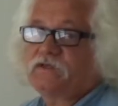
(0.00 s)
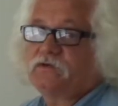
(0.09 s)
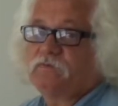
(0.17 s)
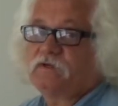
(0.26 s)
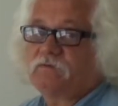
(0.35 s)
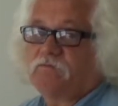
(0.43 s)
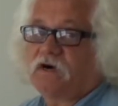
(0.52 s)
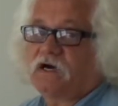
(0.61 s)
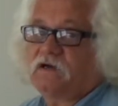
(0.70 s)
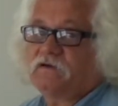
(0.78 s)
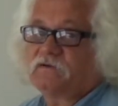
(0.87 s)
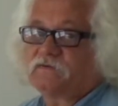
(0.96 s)
cubic
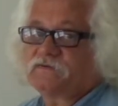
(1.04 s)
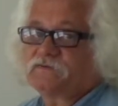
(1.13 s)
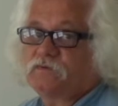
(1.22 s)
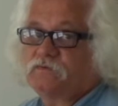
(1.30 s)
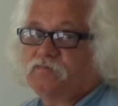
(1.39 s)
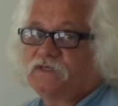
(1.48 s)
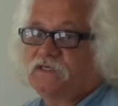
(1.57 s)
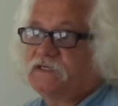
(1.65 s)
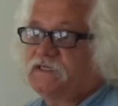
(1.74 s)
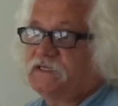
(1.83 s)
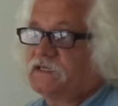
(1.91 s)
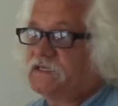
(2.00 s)
miles would
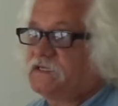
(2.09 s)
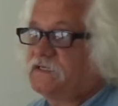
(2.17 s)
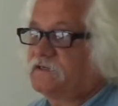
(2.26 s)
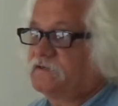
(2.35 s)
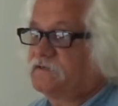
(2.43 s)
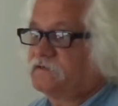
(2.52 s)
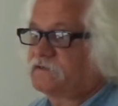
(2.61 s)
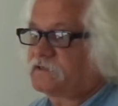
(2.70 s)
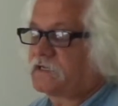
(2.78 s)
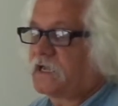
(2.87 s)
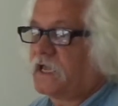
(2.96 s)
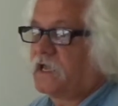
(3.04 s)
be in
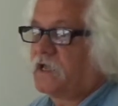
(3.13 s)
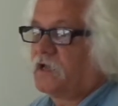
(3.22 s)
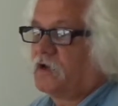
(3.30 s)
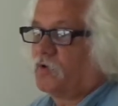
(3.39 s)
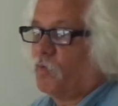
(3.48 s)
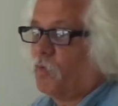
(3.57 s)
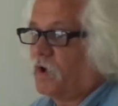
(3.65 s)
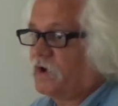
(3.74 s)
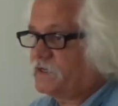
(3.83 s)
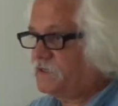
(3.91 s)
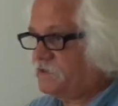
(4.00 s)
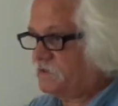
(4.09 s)

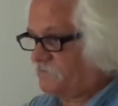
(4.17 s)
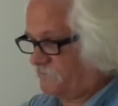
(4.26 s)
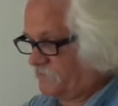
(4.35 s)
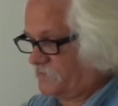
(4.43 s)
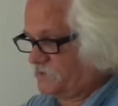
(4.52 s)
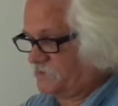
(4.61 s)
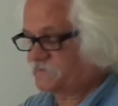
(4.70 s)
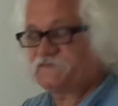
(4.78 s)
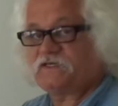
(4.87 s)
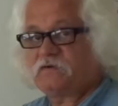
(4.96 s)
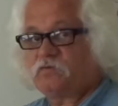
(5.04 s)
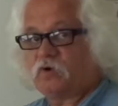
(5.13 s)
1 foot of
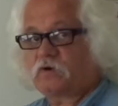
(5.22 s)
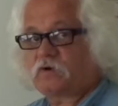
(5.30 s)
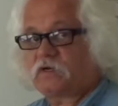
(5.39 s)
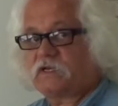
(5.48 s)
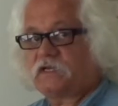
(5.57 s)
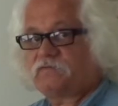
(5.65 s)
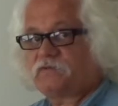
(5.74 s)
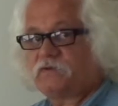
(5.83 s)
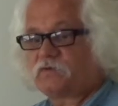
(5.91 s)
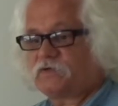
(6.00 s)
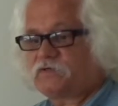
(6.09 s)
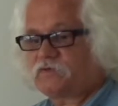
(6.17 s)
seawater if you
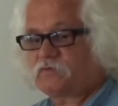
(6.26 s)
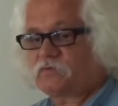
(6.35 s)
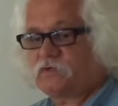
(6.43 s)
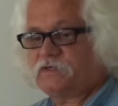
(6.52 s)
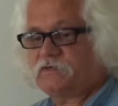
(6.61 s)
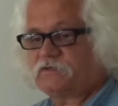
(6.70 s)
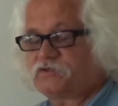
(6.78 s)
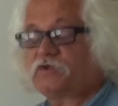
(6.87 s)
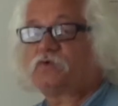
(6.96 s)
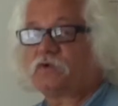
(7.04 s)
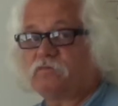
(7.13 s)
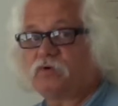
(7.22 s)
were to
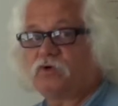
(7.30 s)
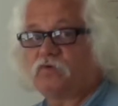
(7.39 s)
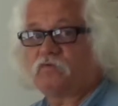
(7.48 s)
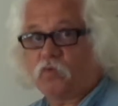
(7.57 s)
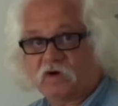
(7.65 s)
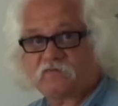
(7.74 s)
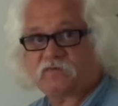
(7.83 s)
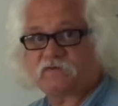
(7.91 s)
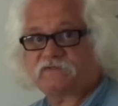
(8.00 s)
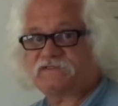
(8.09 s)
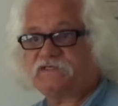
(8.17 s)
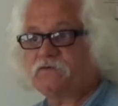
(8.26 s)
remove 1 foot of
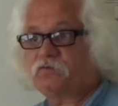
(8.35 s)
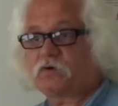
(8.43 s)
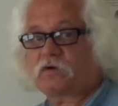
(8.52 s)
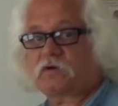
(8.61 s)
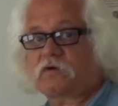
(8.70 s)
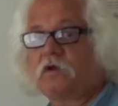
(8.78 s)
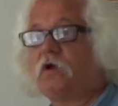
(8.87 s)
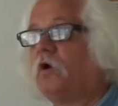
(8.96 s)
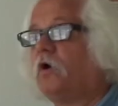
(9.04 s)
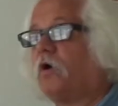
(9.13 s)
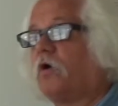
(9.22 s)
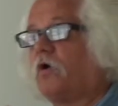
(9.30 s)
seawater
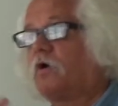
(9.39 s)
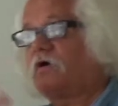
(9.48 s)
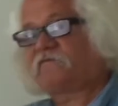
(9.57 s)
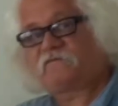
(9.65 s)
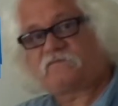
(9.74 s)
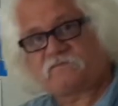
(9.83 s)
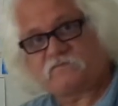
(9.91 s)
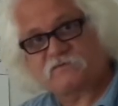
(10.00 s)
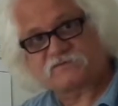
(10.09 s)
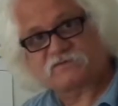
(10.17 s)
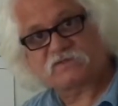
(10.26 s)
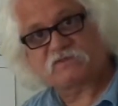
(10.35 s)
off the
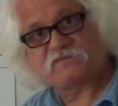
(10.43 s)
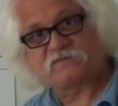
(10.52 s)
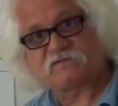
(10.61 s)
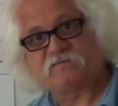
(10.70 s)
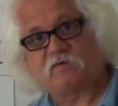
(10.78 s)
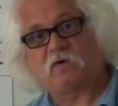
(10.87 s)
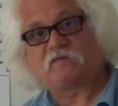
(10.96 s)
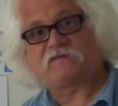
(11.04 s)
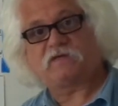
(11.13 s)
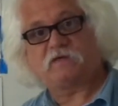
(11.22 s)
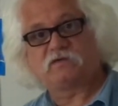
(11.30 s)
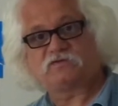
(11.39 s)
surface of all
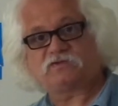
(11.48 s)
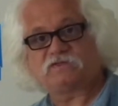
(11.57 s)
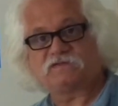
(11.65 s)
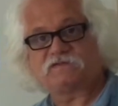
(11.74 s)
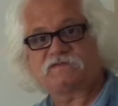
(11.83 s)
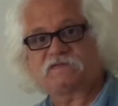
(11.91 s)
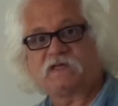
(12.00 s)
the oceans.